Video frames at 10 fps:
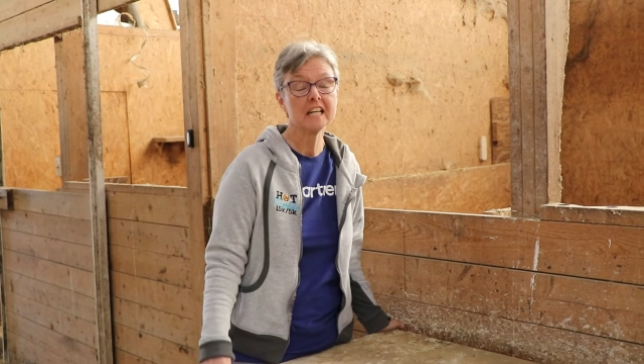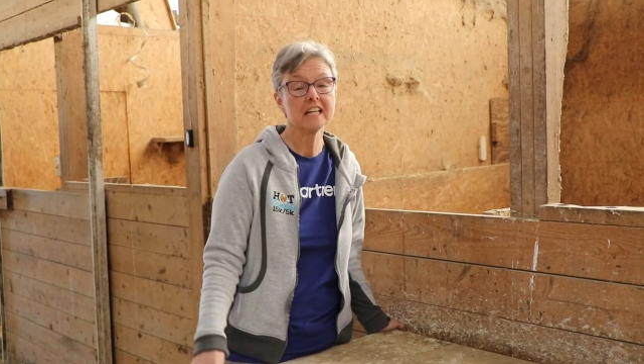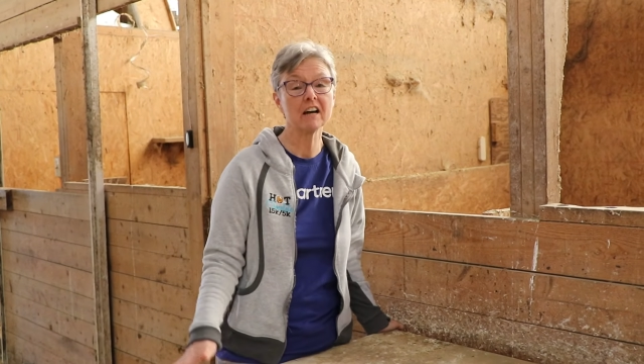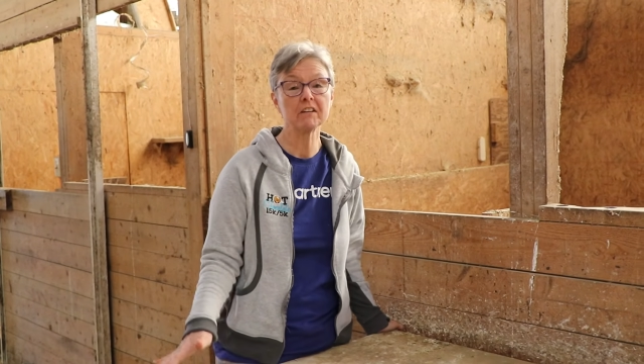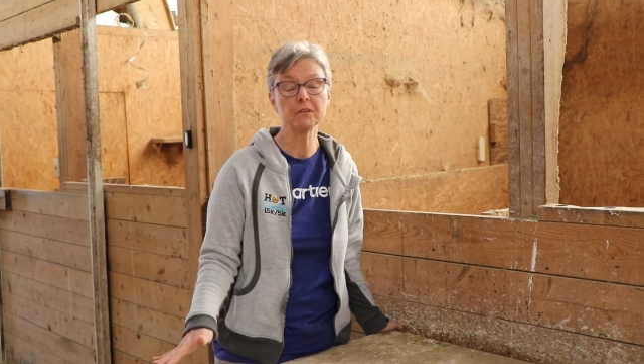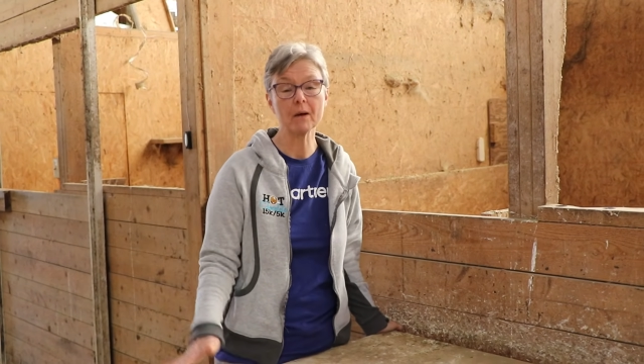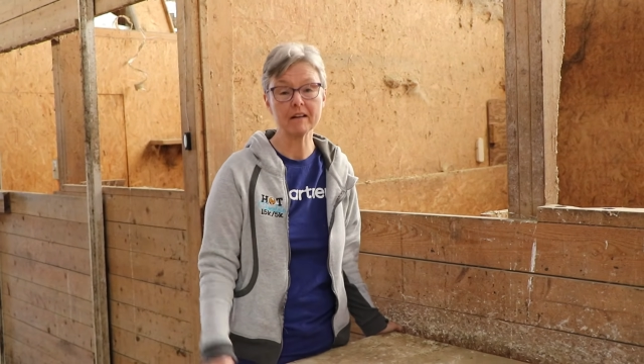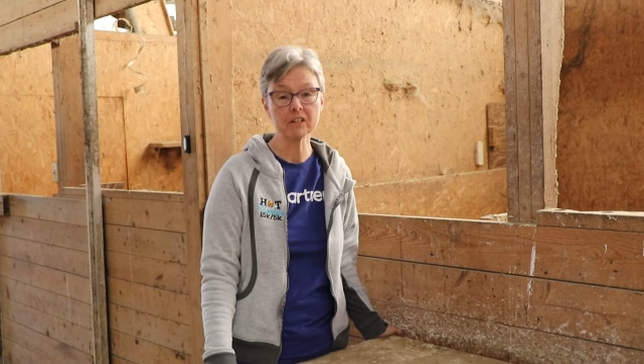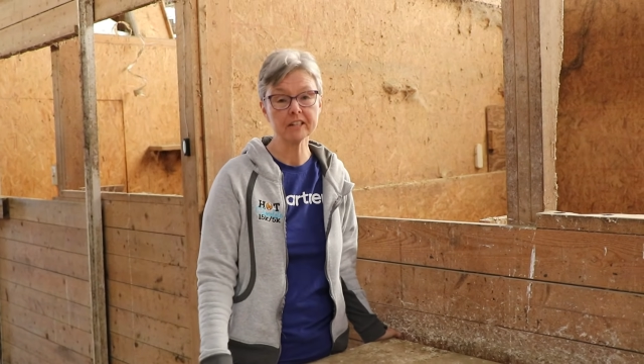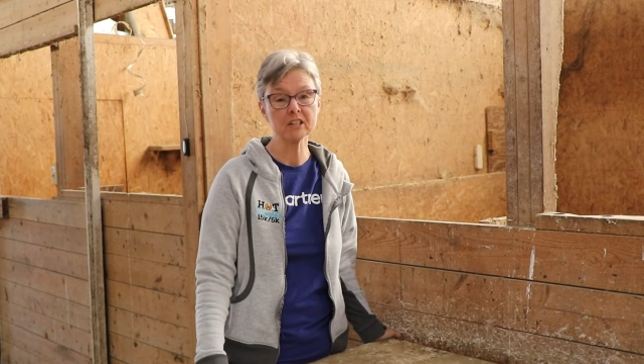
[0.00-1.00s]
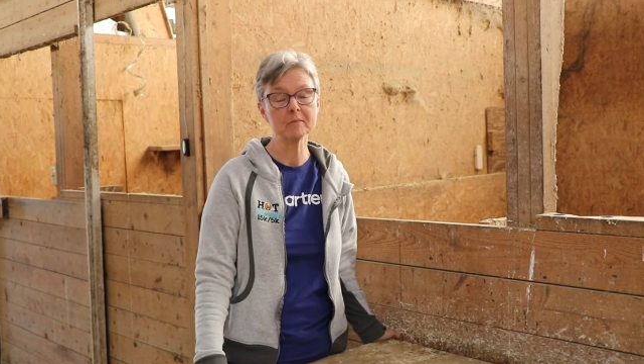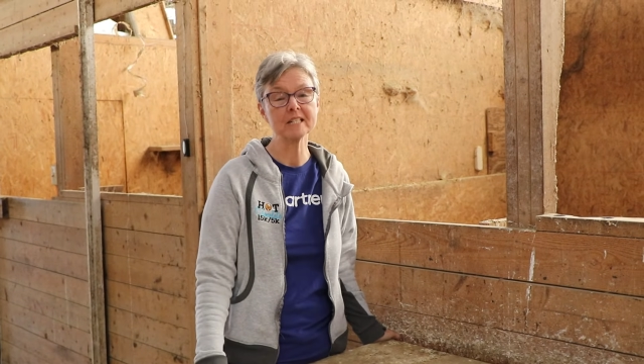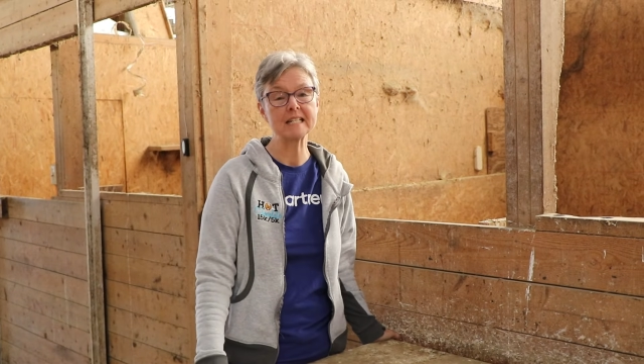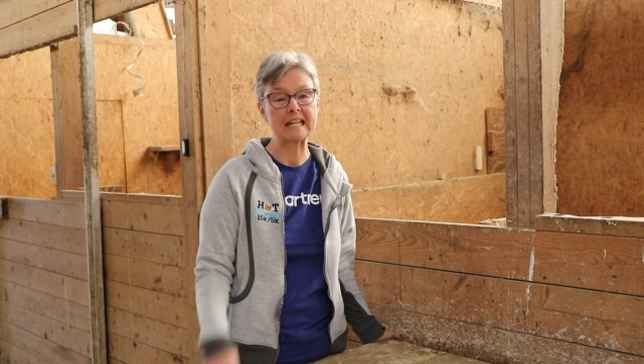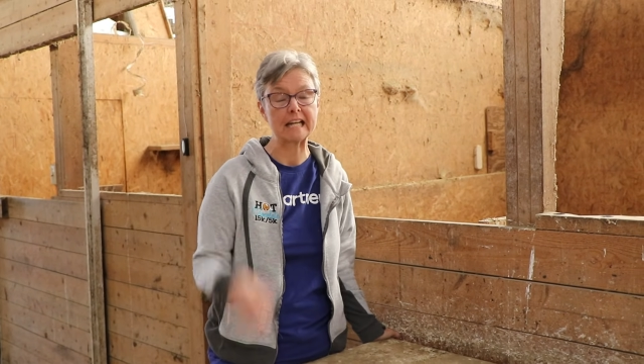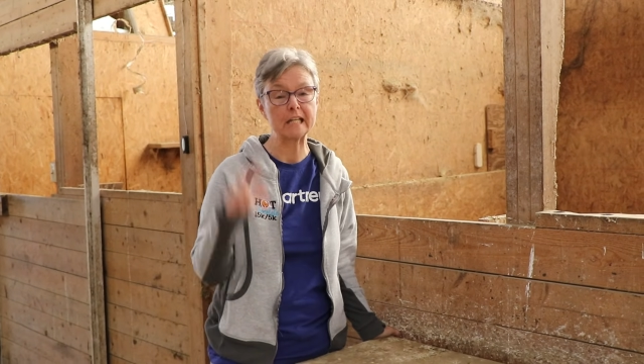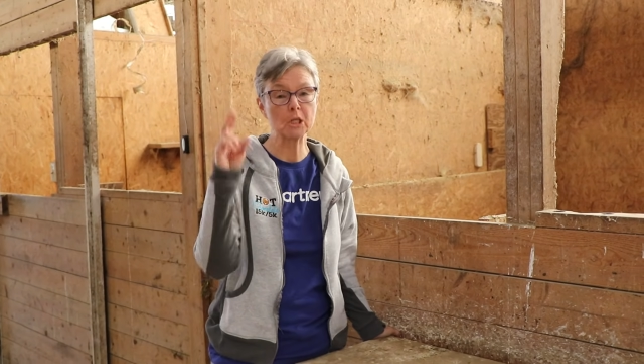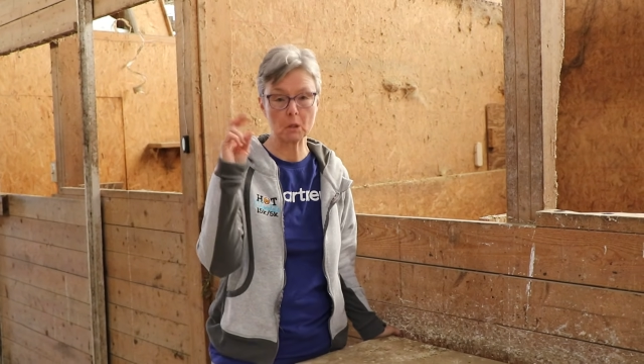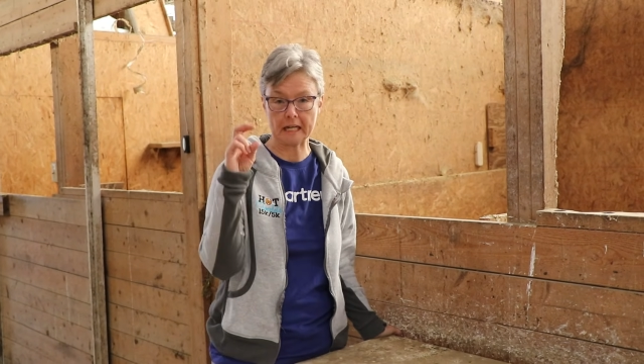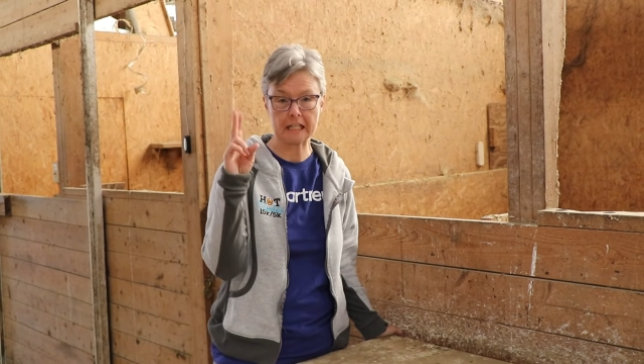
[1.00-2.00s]
Now if you ever hear me say
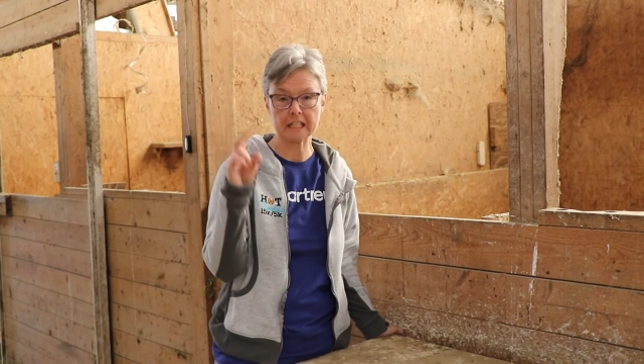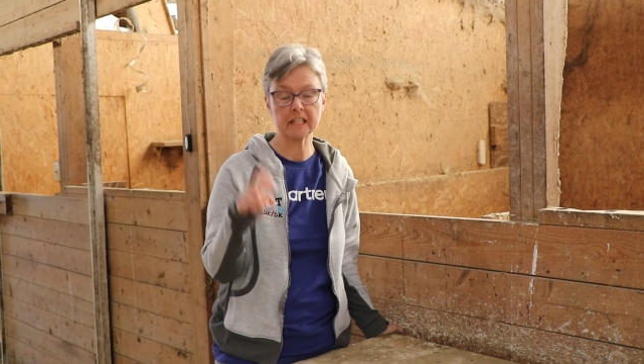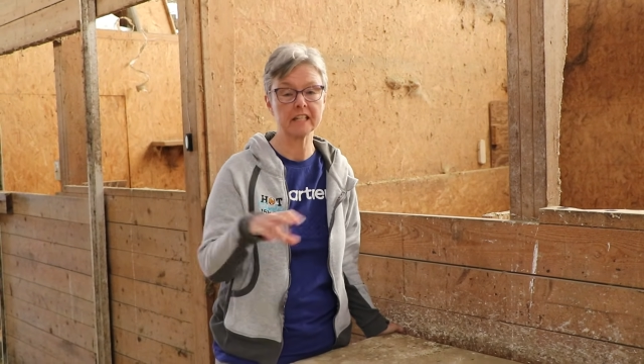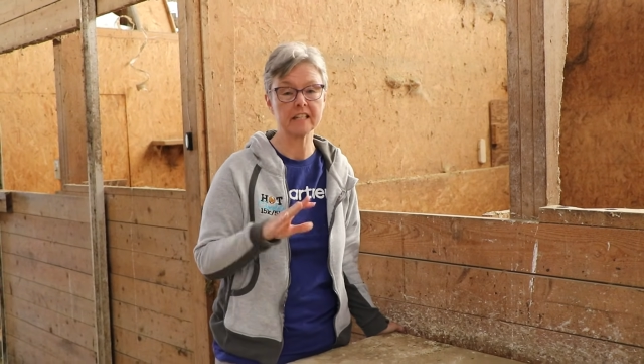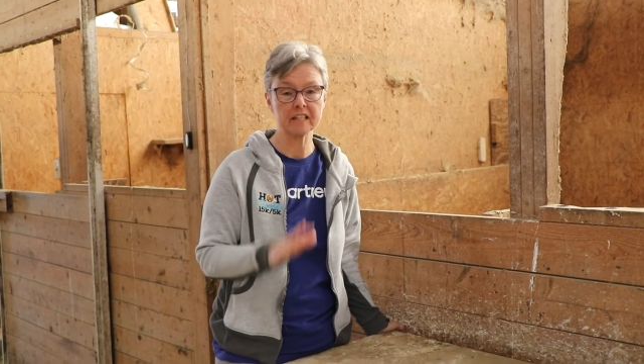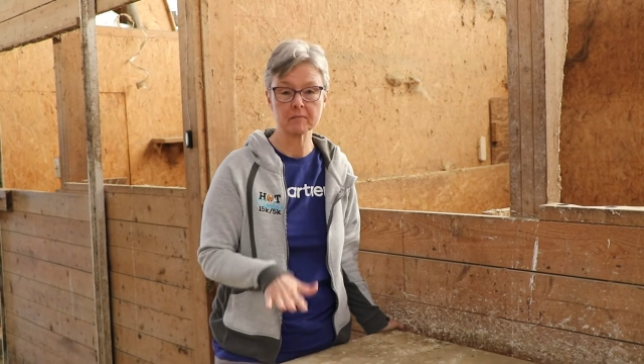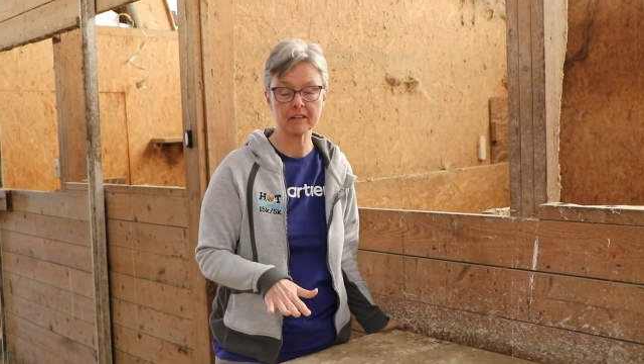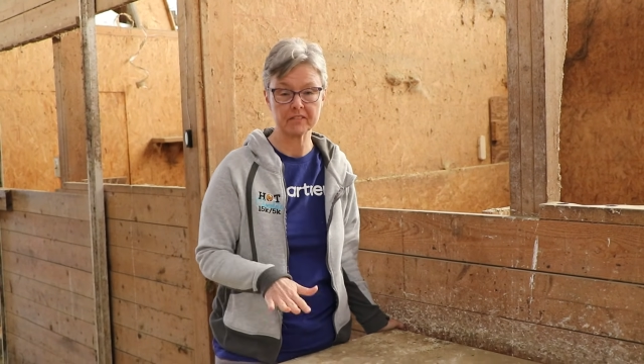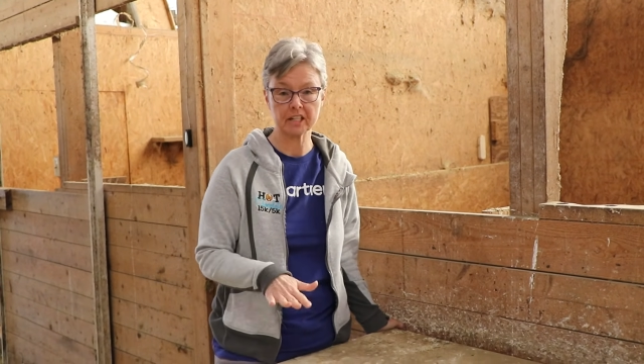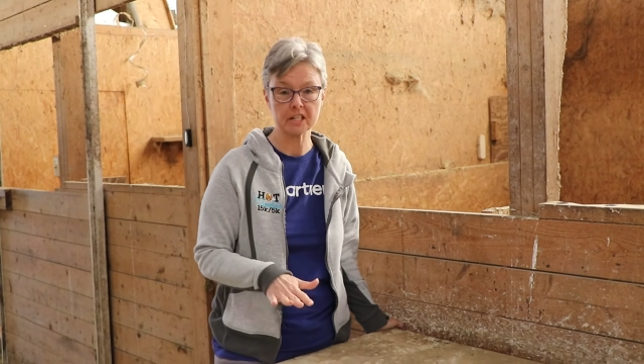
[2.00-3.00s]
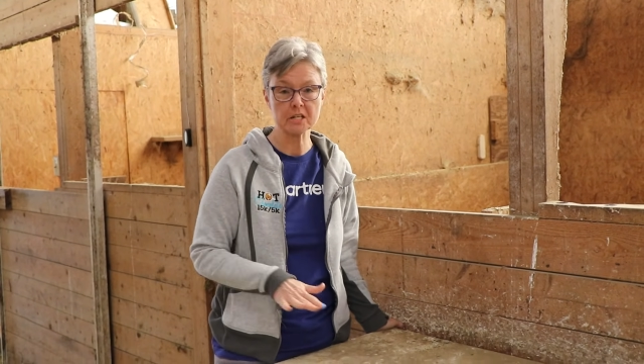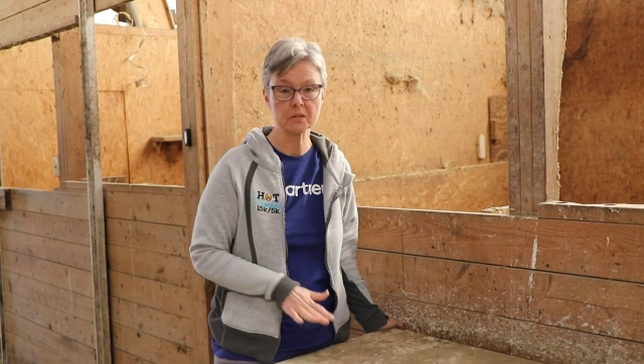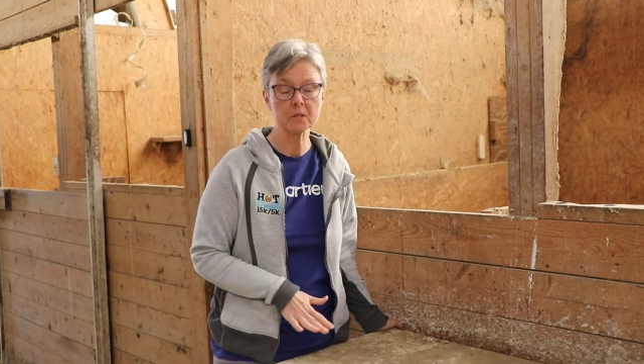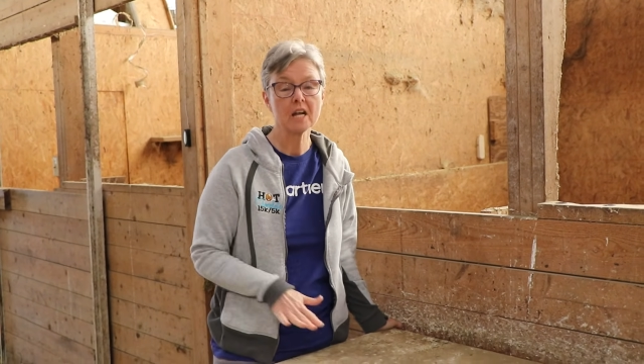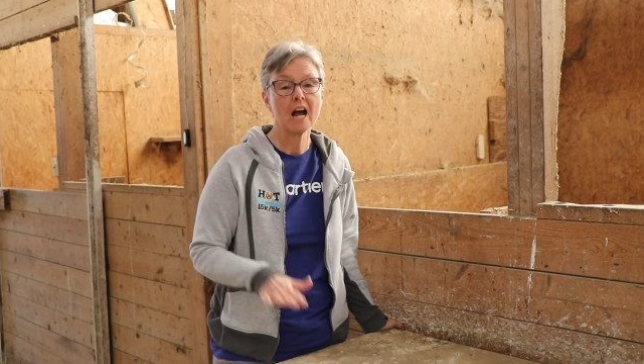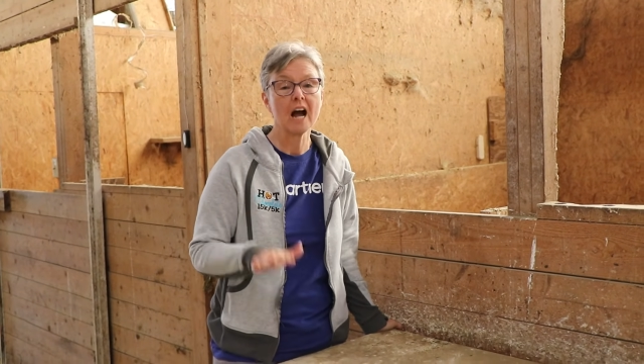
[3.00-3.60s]
grain in any of my videos,